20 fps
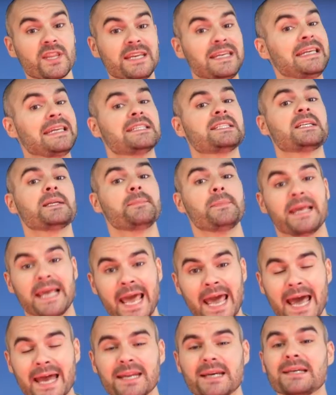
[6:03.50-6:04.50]
that needs to be
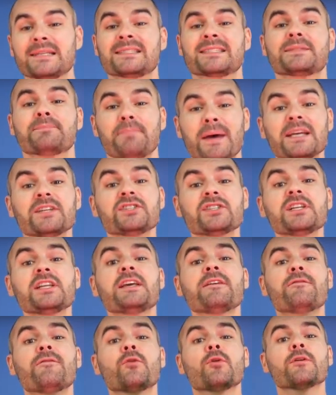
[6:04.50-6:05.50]
had,
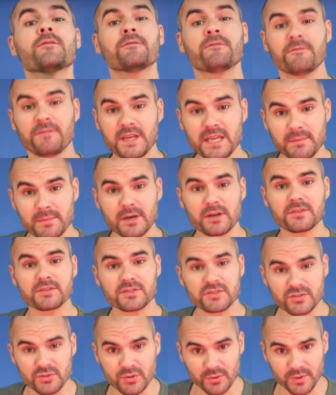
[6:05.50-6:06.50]
especially for female
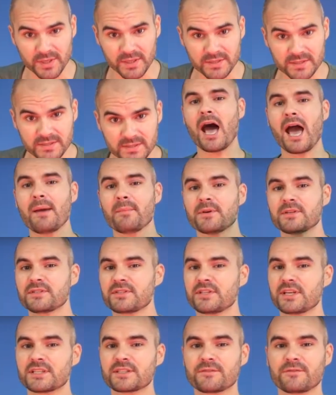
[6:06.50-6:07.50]
students. I'm a
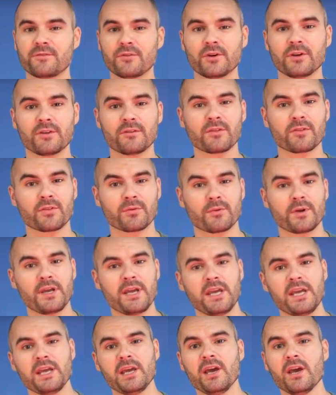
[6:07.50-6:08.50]

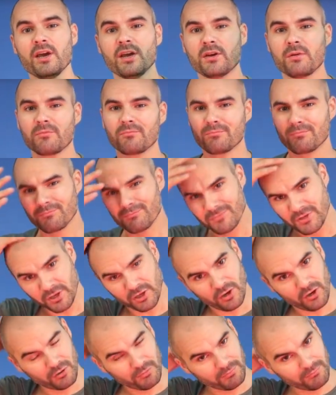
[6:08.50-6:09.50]
6'3", you
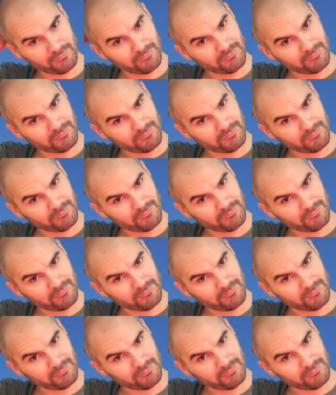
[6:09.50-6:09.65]
know,